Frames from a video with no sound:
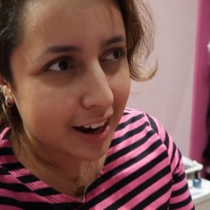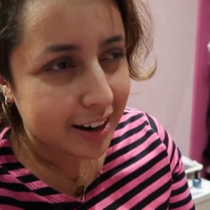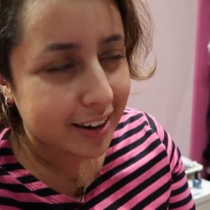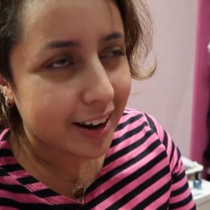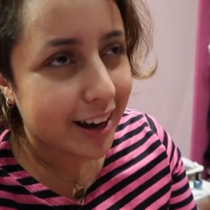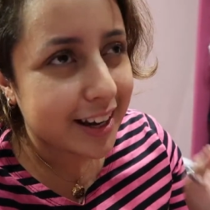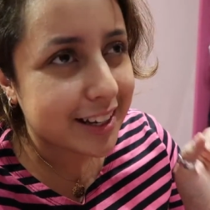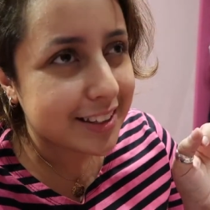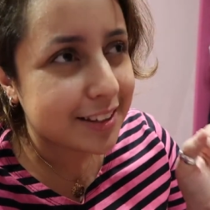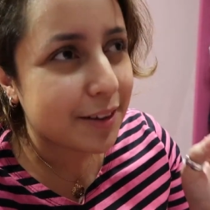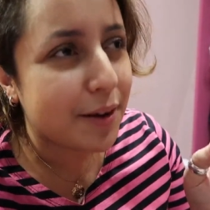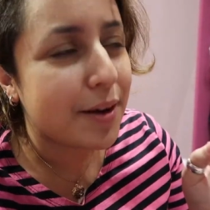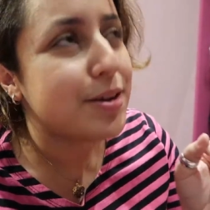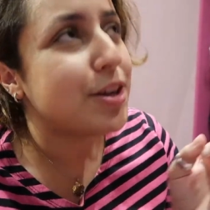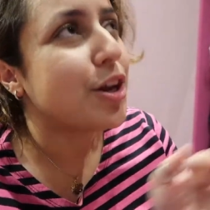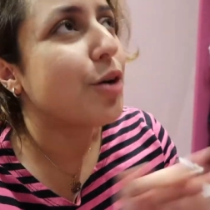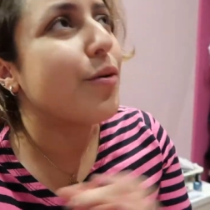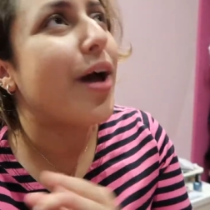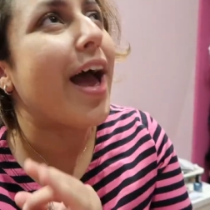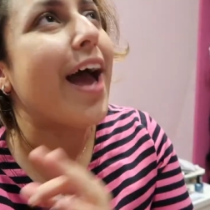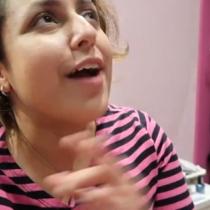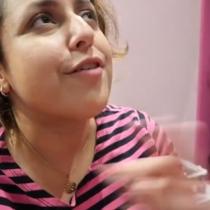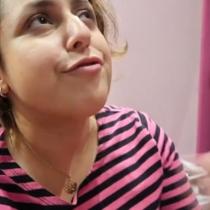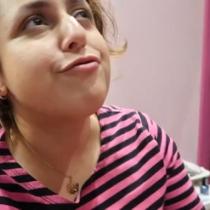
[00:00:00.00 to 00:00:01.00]
Like, you
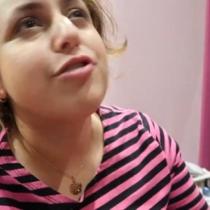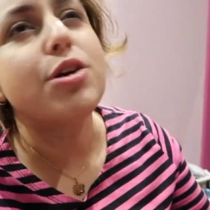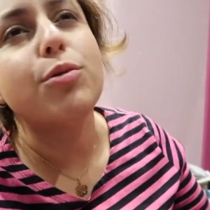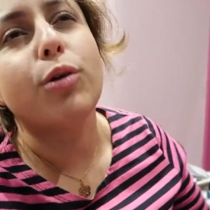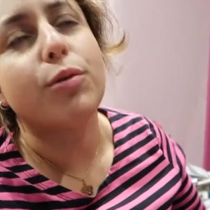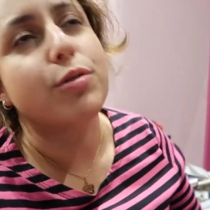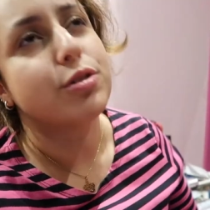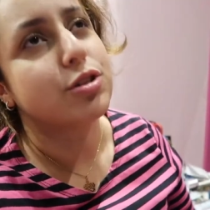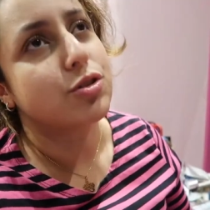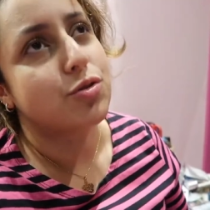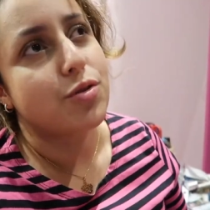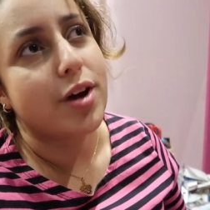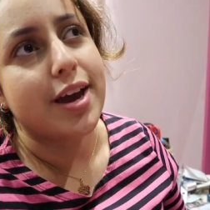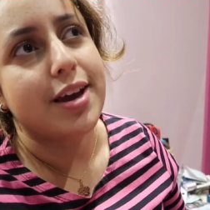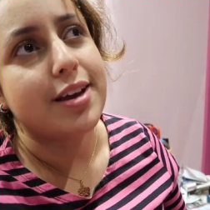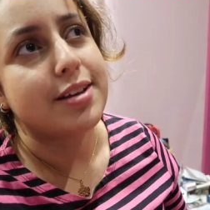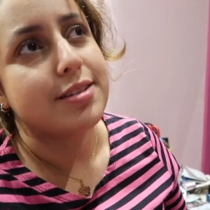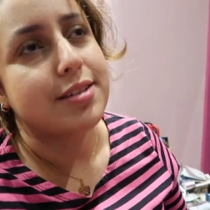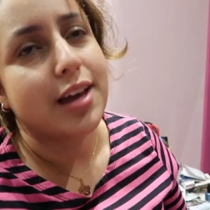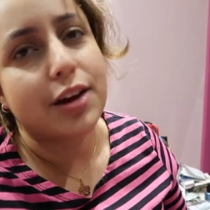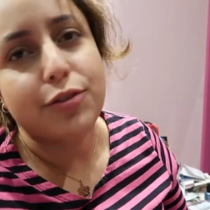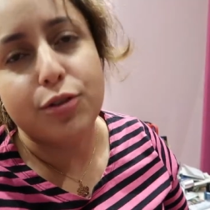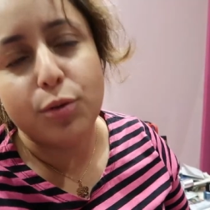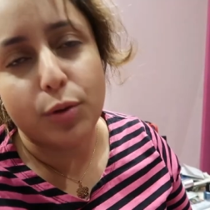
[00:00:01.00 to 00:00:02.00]
know, everyone was
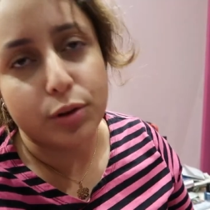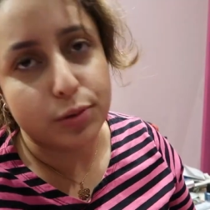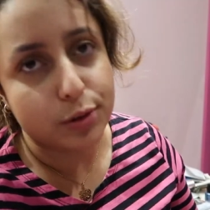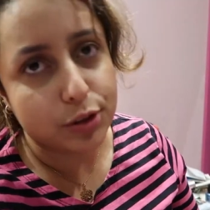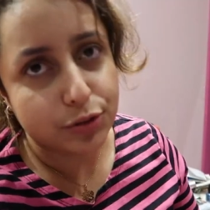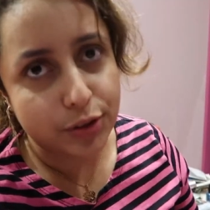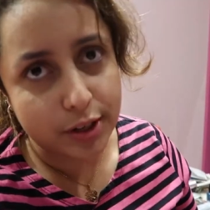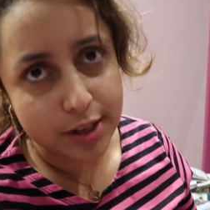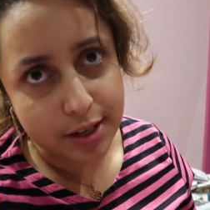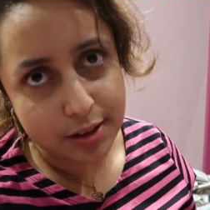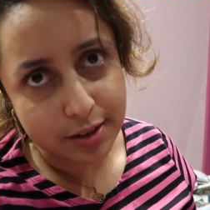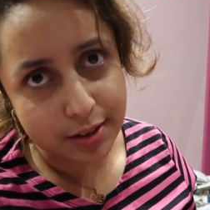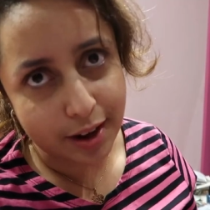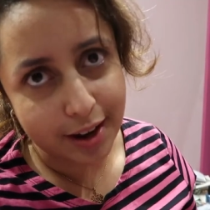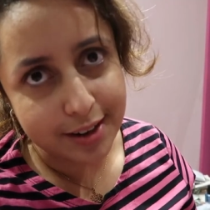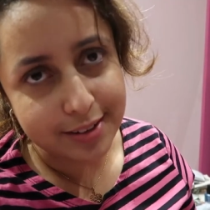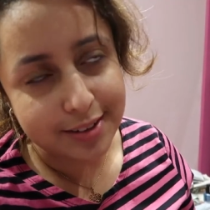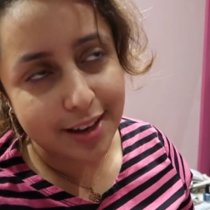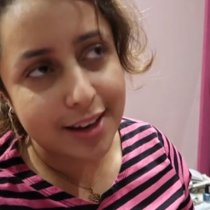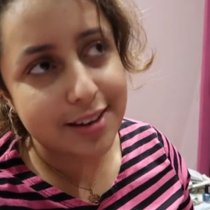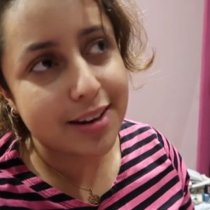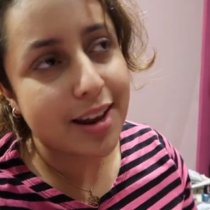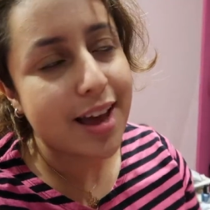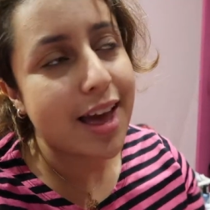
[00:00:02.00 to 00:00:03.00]
great, everyone was funny
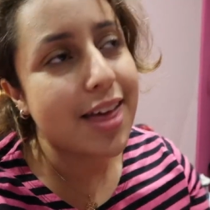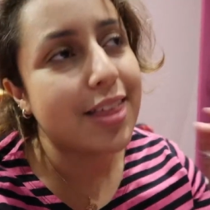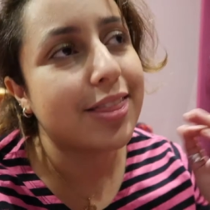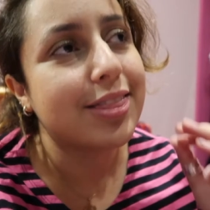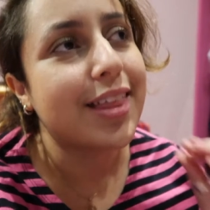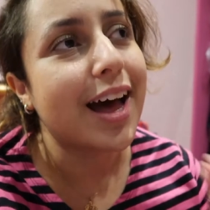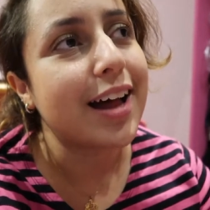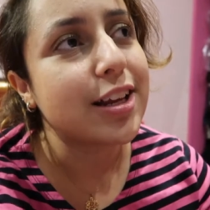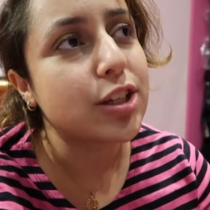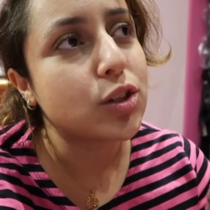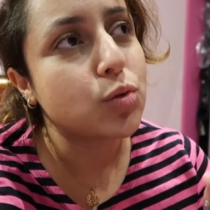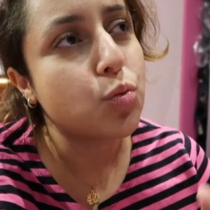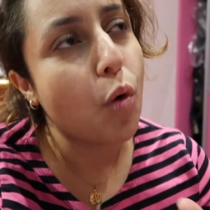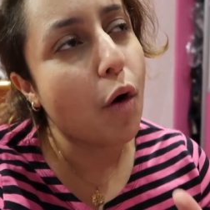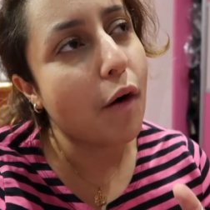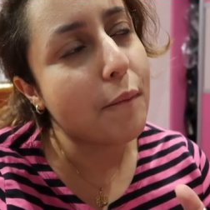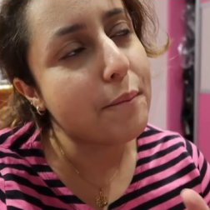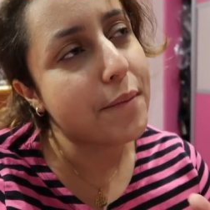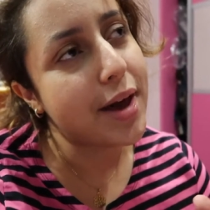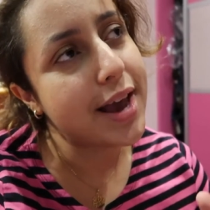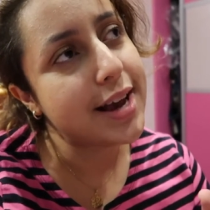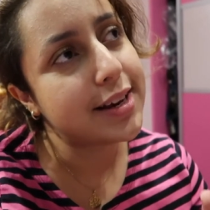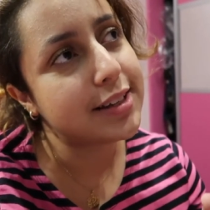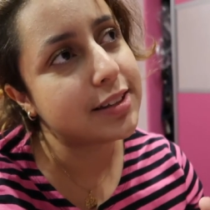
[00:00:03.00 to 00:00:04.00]
tonight, and that's what
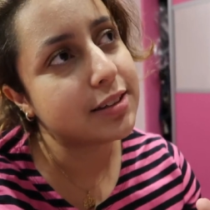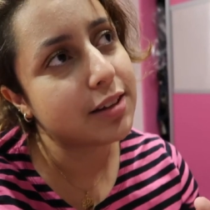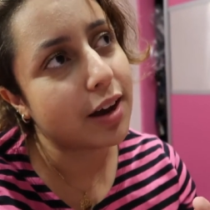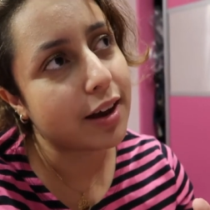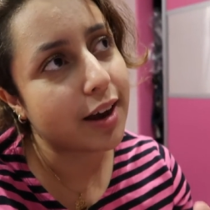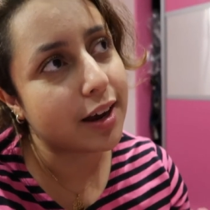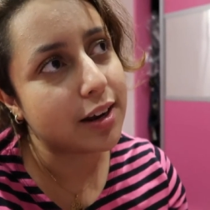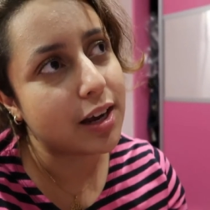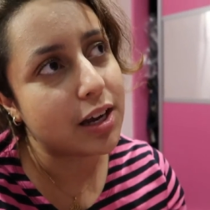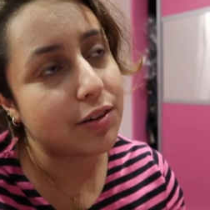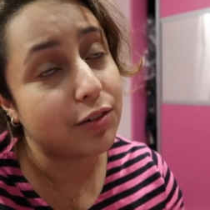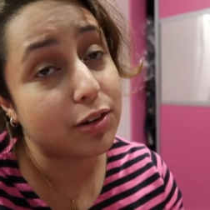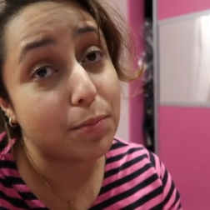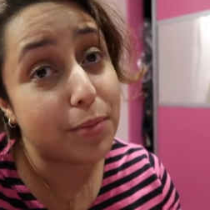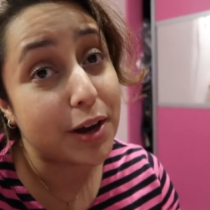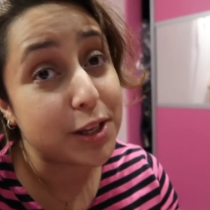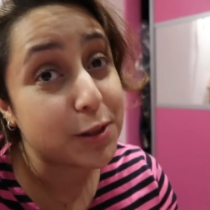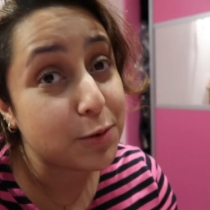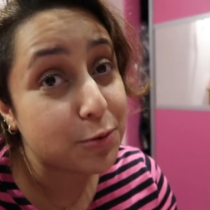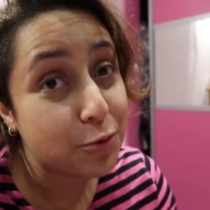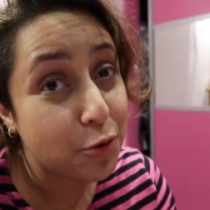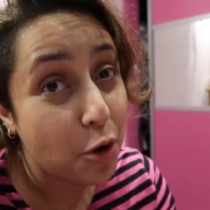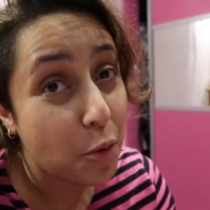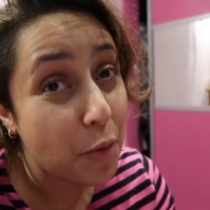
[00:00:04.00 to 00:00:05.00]
makes Dianne even a
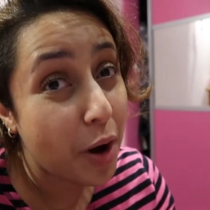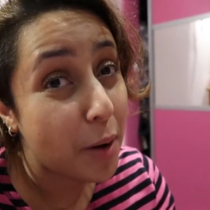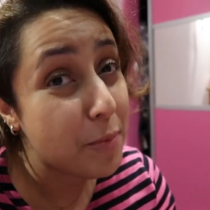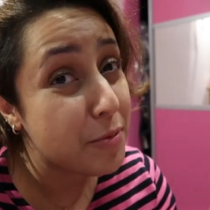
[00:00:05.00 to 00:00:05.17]
better performer.